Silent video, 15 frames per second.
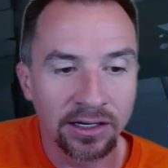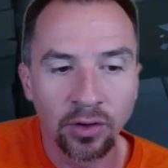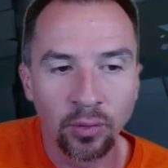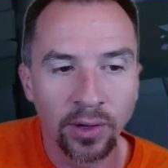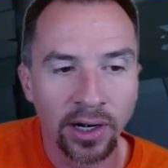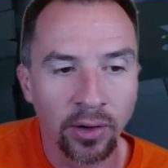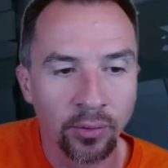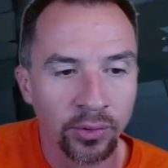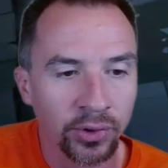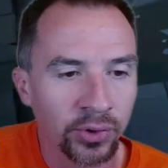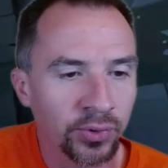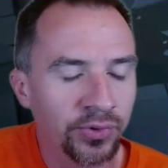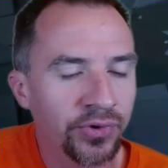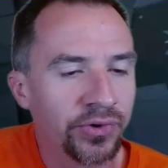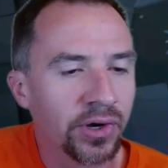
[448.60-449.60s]
rare
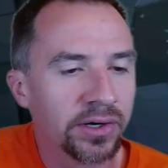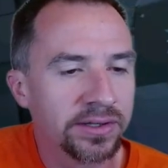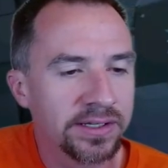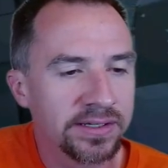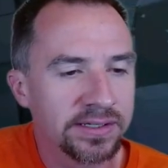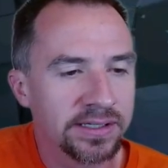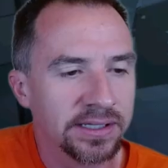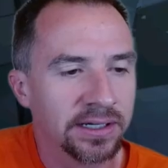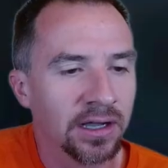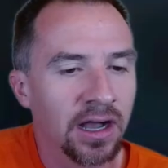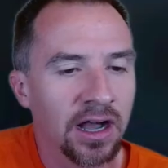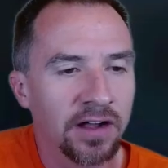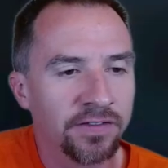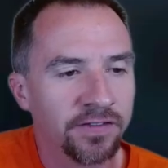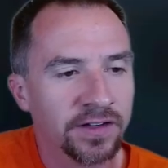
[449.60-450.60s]
rune, start this thing
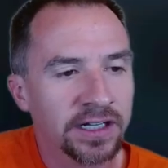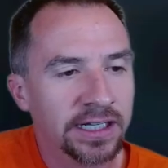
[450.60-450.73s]
off.